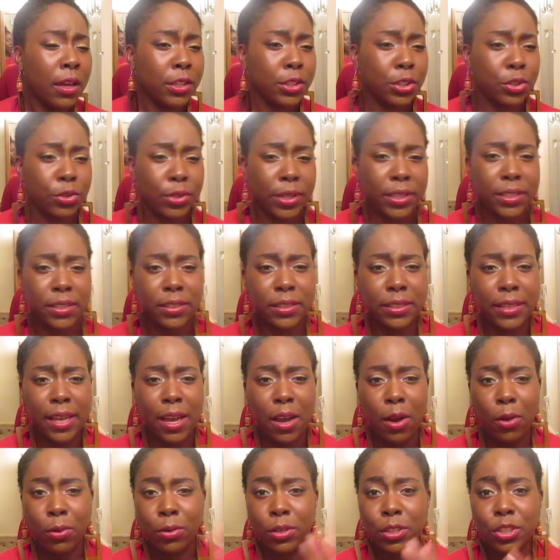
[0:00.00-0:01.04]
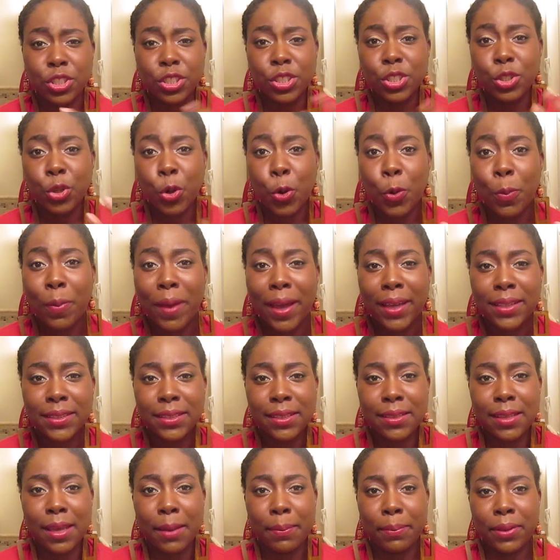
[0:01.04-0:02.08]
stressed out, just go back
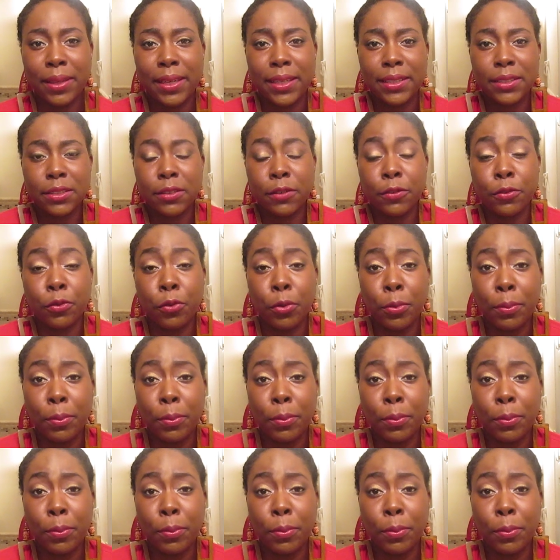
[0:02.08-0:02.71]
to that place of